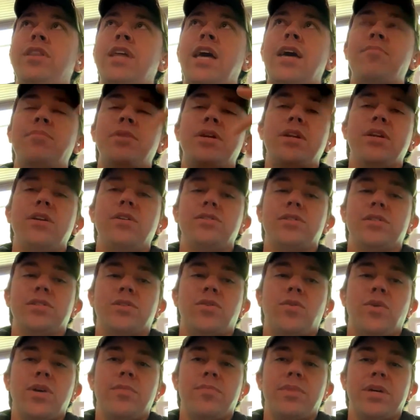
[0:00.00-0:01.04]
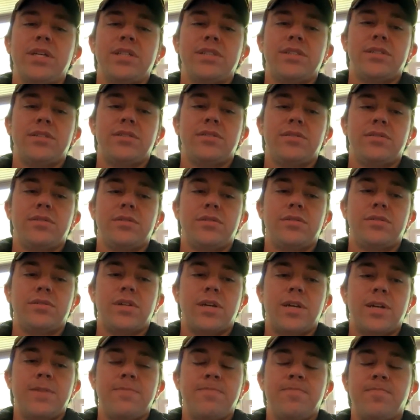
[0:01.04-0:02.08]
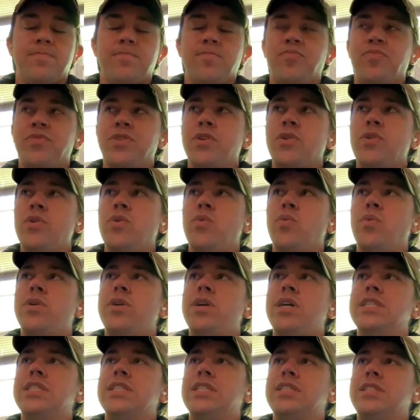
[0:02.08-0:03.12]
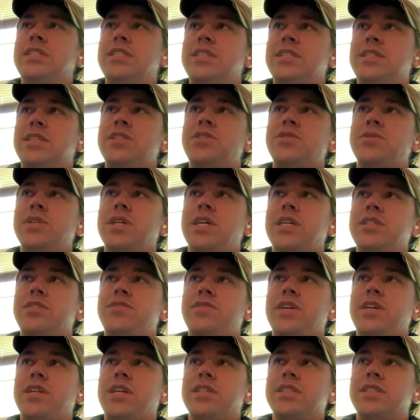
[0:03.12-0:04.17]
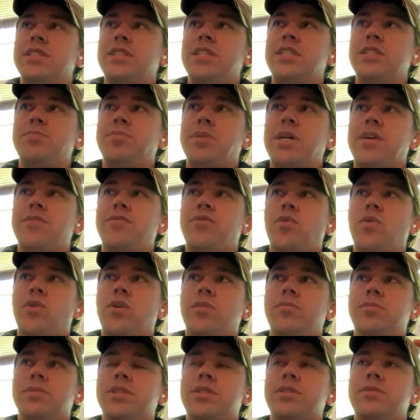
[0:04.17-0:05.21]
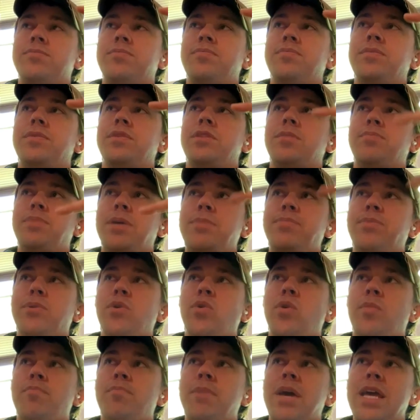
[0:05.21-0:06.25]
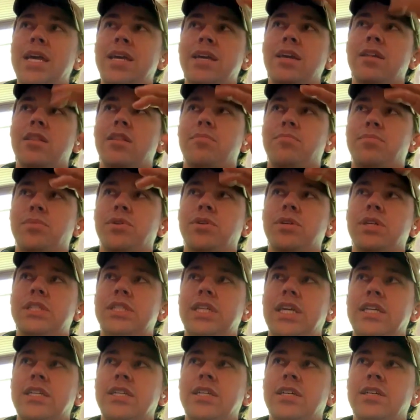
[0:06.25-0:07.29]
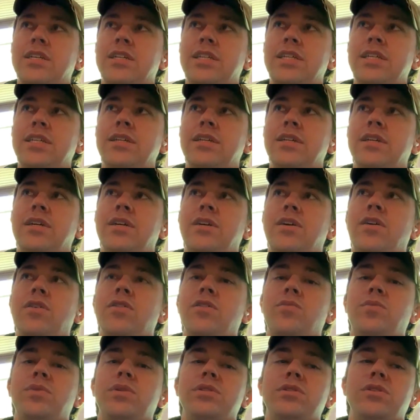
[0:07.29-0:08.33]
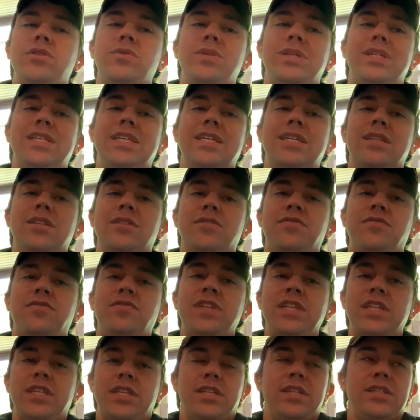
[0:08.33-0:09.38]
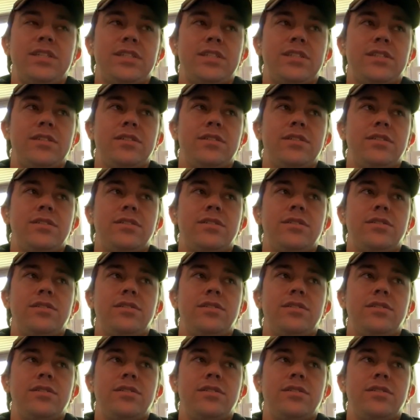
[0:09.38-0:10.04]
all that money goes to Coinbase, right? Whereas in decentralized finance and these platforms, the people who are making the book technically are the ones who get the fees,